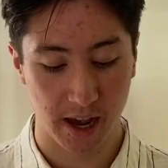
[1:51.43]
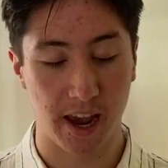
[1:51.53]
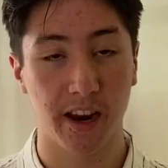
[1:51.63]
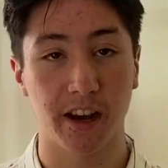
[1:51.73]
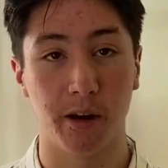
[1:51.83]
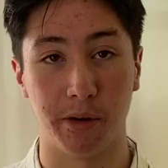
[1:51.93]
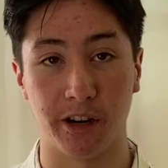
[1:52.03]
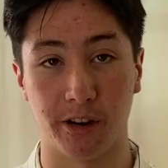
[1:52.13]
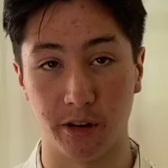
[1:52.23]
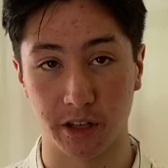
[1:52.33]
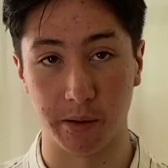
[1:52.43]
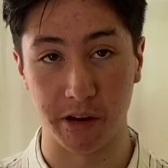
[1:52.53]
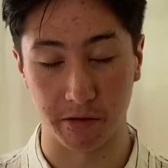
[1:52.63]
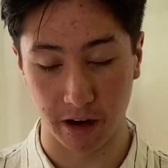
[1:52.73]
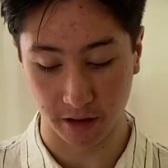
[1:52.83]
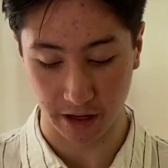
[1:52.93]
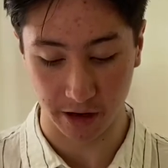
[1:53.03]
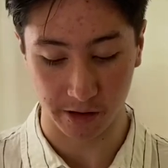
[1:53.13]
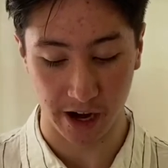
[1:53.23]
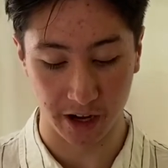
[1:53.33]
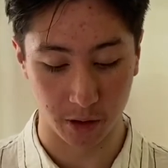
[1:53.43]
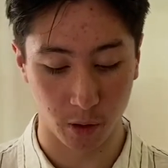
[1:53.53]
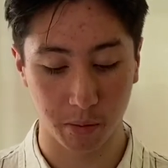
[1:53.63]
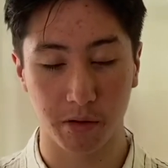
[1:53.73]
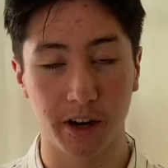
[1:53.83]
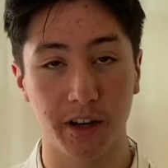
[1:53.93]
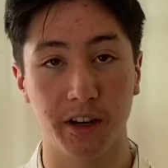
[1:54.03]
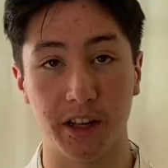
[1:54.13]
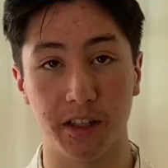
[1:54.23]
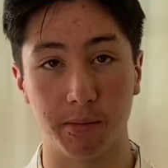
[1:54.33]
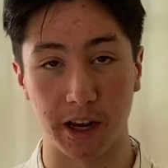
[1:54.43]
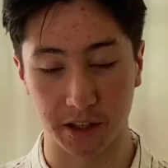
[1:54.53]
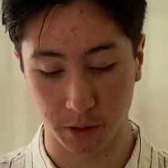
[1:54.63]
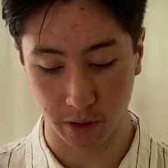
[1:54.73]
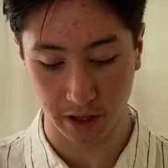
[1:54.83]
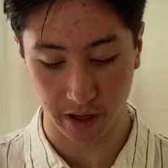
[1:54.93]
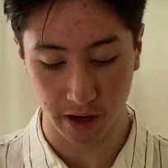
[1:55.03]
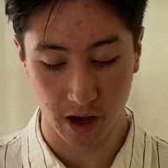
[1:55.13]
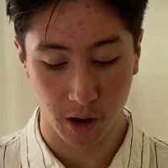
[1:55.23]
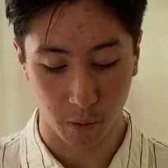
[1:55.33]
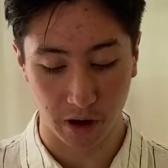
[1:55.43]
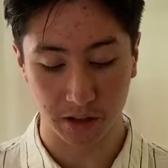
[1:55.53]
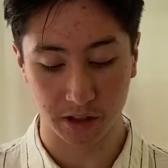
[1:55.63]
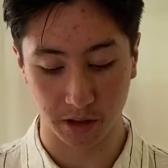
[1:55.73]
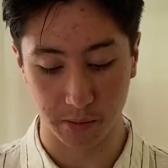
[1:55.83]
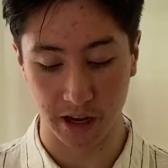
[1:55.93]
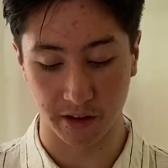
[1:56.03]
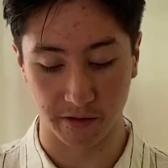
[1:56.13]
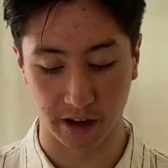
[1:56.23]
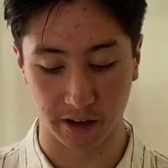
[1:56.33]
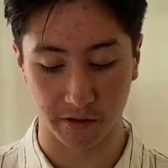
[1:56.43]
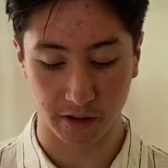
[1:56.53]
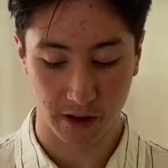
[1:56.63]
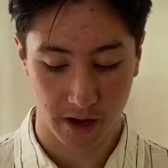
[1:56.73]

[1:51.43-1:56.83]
and how materials can be readily created or printed in space quickly while still being effective.